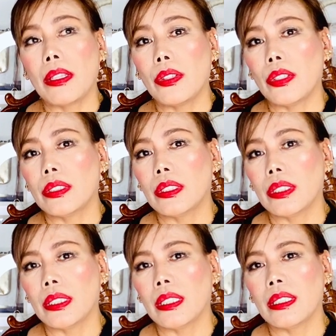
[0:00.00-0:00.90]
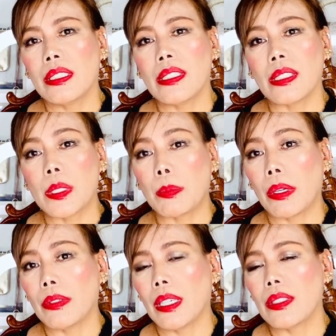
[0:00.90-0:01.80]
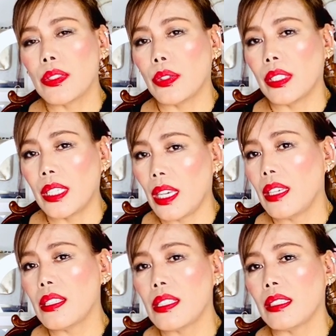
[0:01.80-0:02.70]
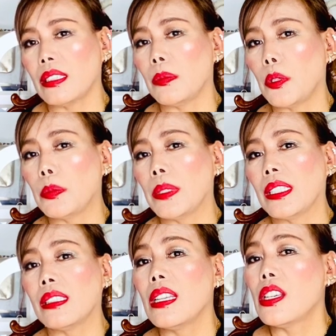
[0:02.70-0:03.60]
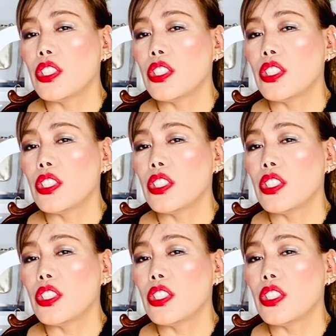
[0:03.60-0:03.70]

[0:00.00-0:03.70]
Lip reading: daughter's experience or case at the moment.